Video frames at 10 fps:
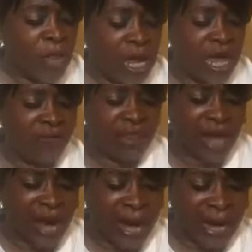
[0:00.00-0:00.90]
Even
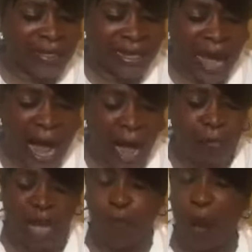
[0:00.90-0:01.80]
the
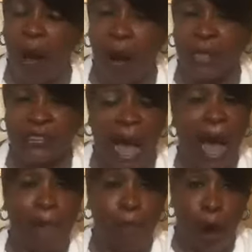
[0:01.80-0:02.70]
uncomely parts
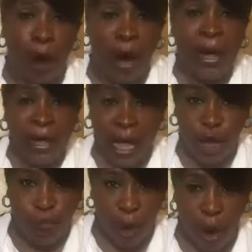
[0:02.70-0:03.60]
are more
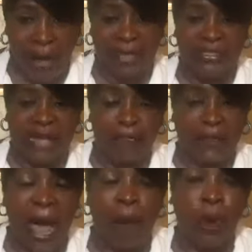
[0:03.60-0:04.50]
important.
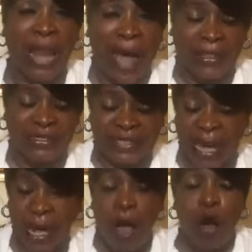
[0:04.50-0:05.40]
Sometimes we like to
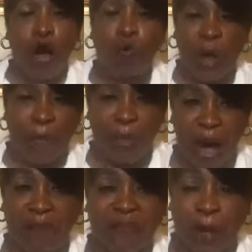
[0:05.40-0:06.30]
say, oh, we
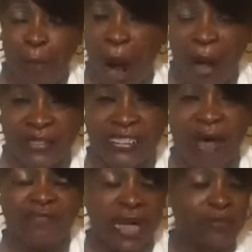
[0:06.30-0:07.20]
puff up
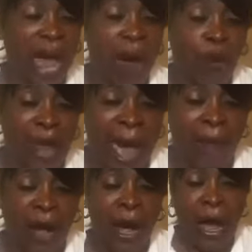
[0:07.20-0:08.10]
ourselves. Sometimes we
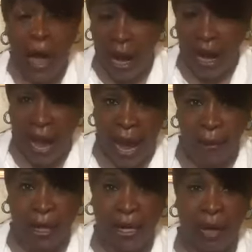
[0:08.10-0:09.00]
have a, a
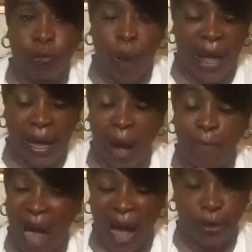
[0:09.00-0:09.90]
arrogant way
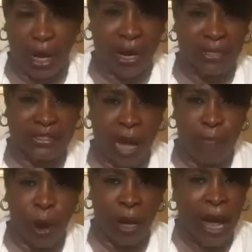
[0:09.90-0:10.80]
about us.
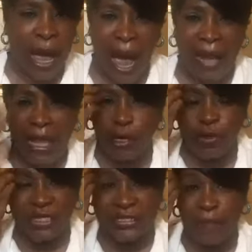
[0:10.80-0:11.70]
Come on.
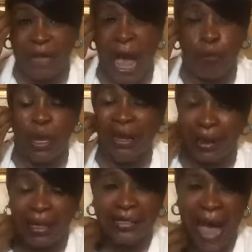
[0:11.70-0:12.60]
Hallelujah. Sometimes time we
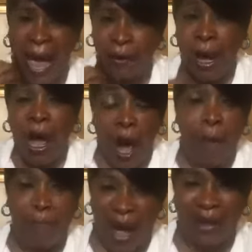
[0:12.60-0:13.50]
look down
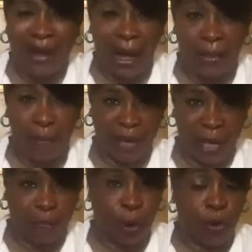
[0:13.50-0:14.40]
upon other
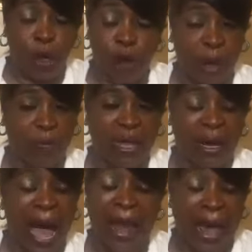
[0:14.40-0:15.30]
people. Glory be to
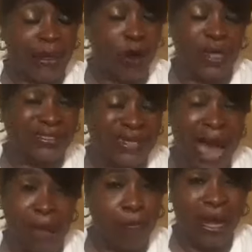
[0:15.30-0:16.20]
God. I know it's
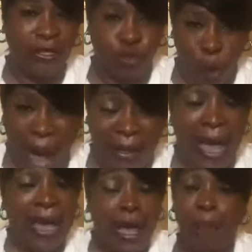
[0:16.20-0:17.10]
tight, but it's right.
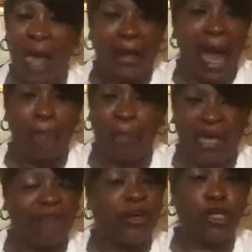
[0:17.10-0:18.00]
It may not
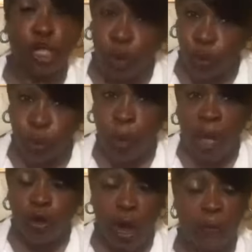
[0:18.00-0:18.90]
be for you.
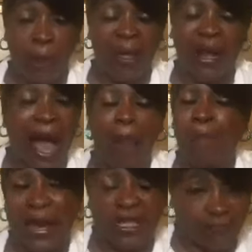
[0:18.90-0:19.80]
Glory be to God,
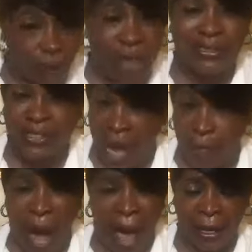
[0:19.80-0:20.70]
but it's for
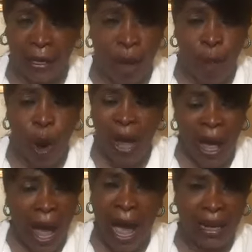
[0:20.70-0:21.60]
somebody. Come on.
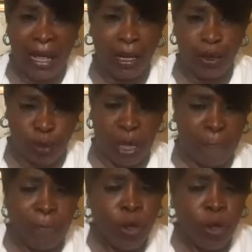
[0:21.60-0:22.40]
Hallelujah.